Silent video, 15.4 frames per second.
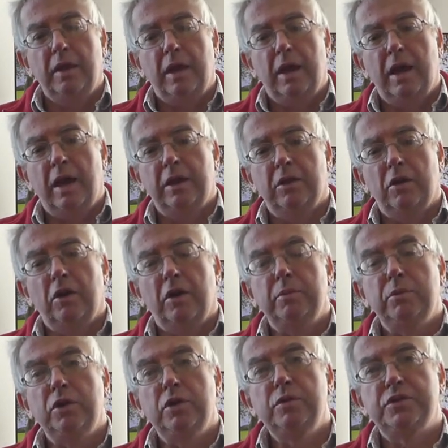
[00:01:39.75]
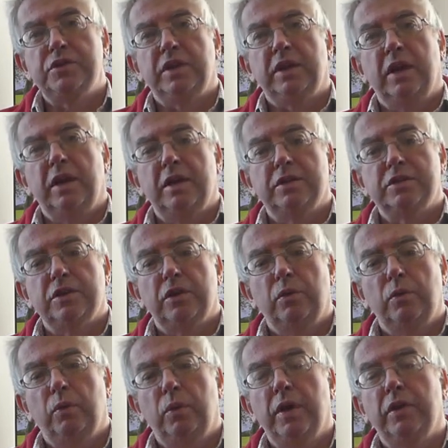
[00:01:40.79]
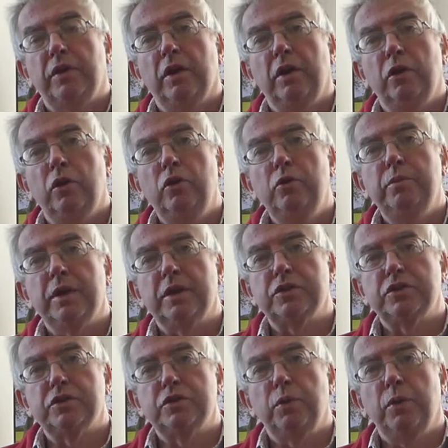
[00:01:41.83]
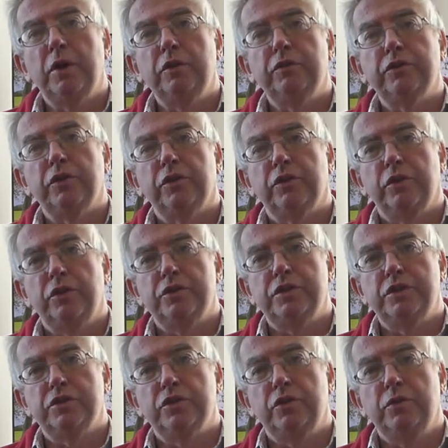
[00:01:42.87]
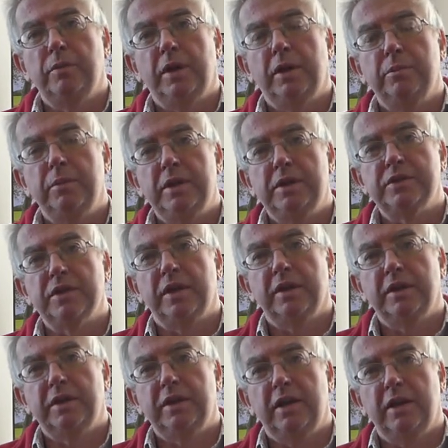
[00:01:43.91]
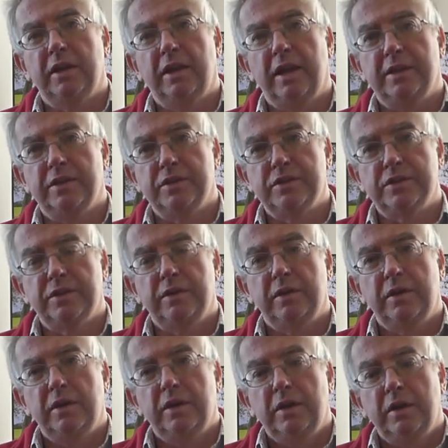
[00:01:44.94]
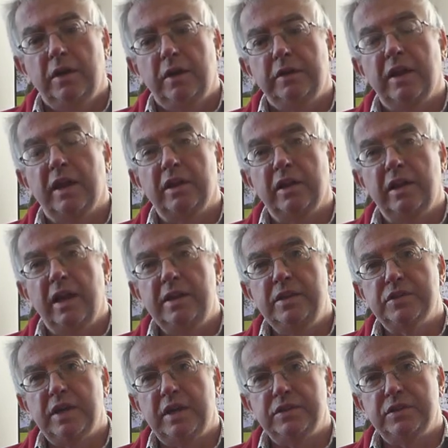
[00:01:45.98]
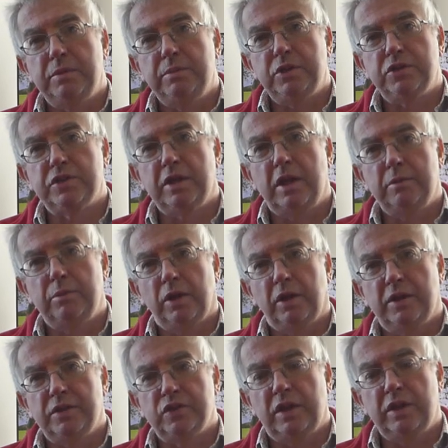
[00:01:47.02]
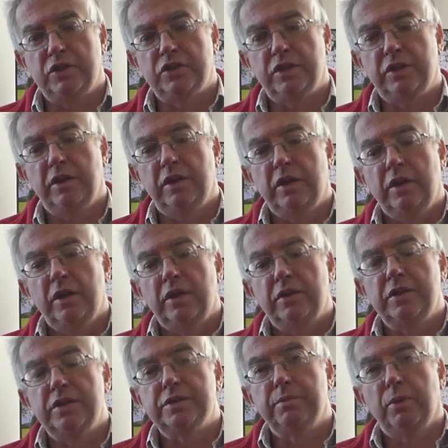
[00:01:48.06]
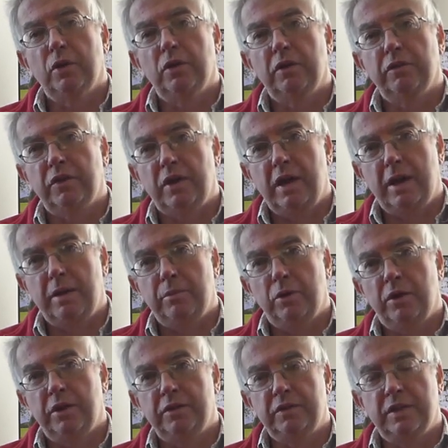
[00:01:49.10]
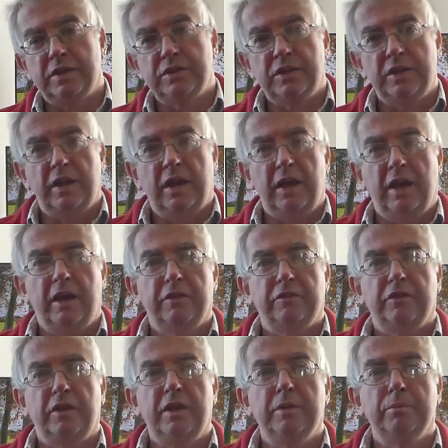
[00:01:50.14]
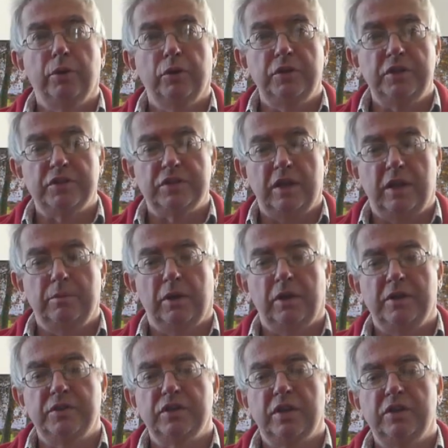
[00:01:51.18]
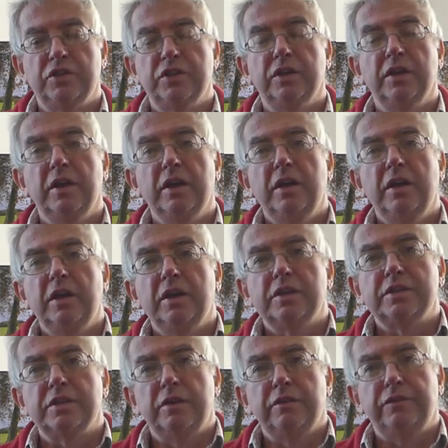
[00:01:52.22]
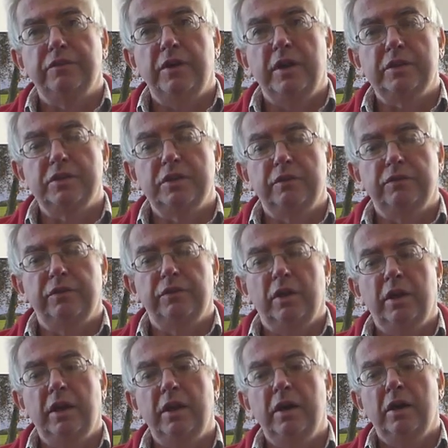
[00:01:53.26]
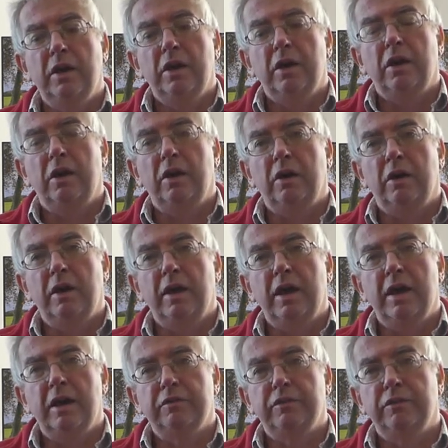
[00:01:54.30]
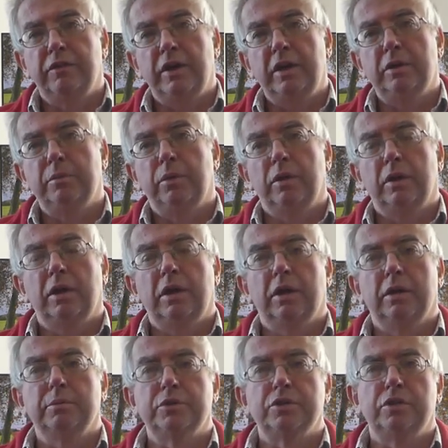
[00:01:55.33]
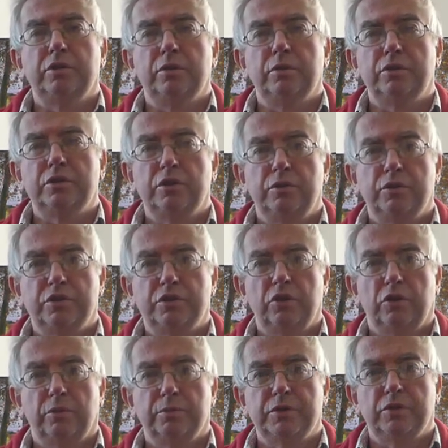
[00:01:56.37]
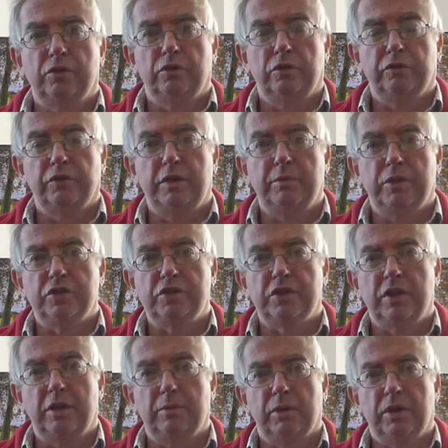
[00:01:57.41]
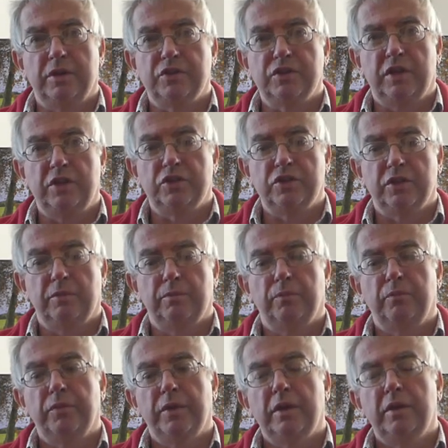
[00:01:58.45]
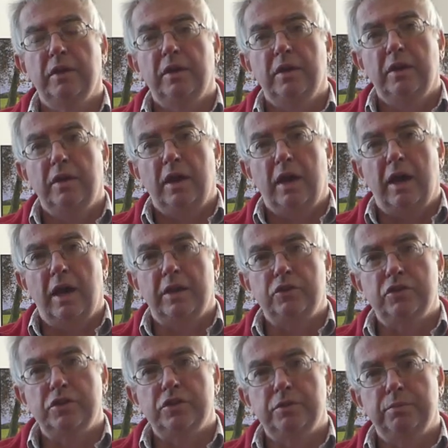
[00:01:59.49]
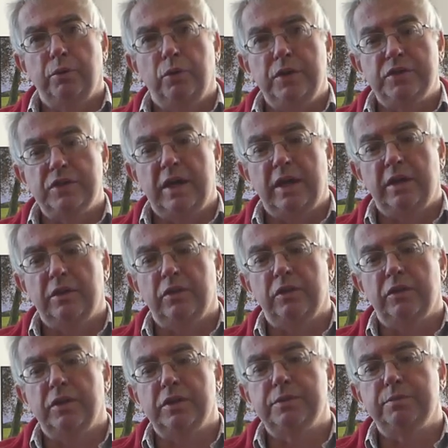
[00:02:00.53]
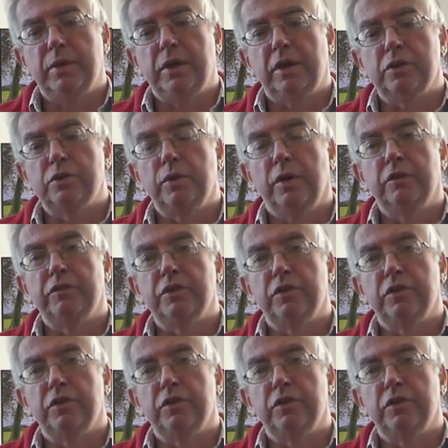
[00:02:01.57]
and I'm using it with a Lumix 12 to 32 millimeter kit lens. Now the lens has image stabilization. This model of camera doesn't have in-body stabilization, so effectively I have available up to 2 stops of image stabilization. And just to point out that this being a 12 to